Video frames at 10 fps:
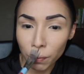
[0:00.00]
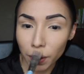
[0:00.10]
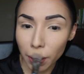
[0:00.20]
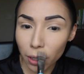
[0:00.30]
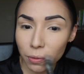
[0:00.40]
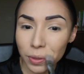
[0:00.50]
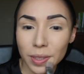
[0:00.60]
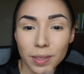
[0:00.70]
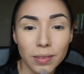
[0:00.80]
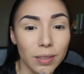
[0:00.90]
one. I don't
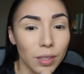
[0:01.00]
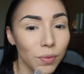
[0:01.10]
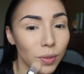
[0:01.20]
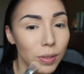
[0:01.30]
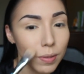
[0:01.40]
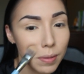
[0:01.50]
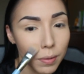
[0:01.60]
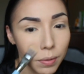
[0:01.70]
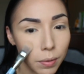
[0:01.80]
really see a difference.